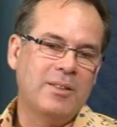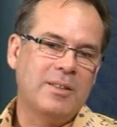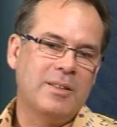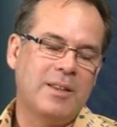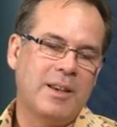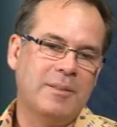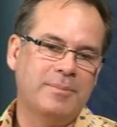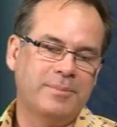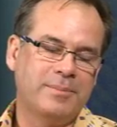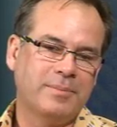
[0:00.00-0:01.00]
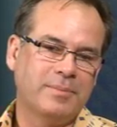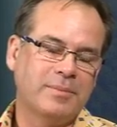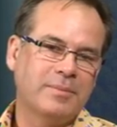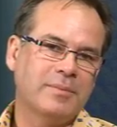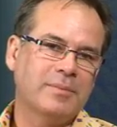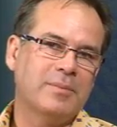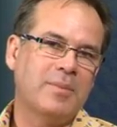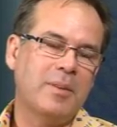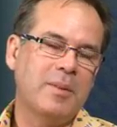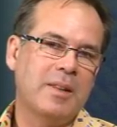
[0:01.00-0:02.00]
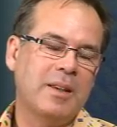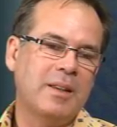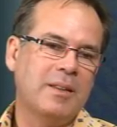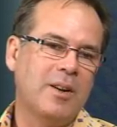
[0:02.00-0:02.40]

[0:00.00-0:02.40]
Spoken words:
is probably the